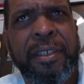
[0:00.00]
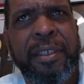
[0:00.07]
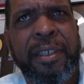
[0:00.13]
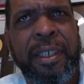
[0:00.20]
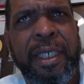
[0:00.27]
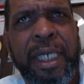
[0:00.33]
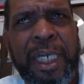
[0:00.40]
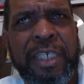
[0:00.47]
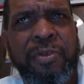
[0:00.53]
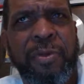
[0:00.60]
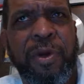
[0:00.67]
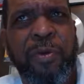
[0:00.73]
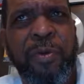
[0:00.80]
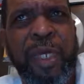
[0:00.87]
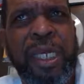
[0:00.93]
And that's
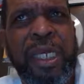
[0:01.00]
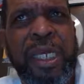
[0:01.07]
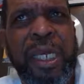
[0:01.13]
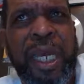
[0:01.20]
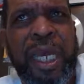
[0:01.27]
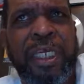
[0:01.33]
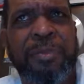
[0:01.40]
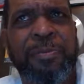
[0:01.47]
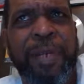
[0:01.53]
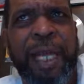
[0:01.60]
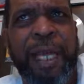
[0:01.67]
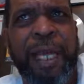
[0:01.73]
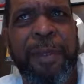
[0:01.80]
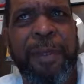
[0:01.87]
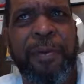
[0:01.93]
what we as
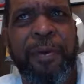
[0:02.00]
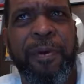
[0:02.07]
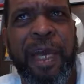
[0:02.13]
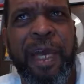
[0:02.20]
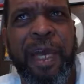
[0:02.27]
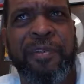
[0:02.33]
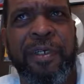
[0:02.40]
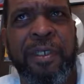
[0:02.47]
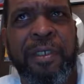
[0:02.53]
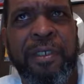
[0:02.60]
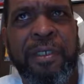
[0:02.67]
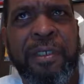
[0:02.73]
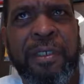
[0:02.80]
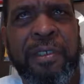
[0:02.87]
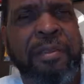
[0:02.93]
black people have to
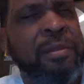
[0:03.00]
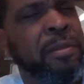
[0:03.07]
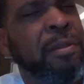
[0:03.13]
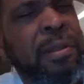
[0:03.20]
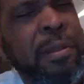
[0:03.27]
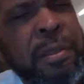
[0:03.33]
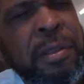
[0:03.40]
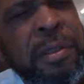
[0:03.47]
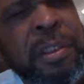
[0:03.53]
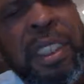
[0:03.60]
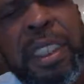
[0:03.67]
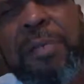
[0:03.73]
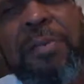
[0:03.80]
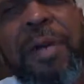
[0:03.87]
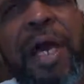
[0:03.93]
think
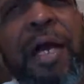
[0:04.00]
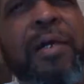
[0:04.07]
about.